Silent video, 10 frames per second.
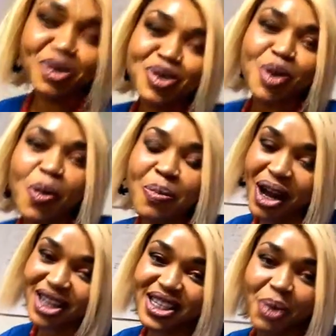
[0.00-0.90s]
you so
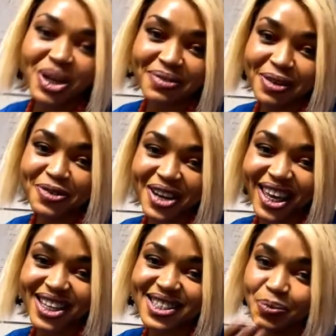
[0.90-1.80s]
much. I will never
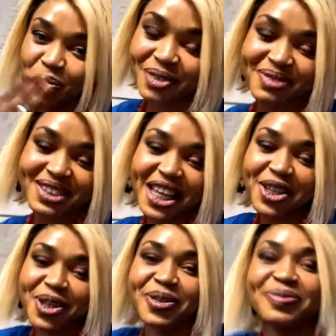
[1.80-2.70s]
forget.
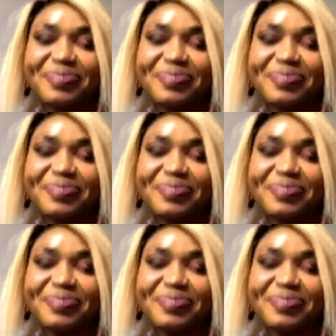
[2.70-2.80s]
Thank you.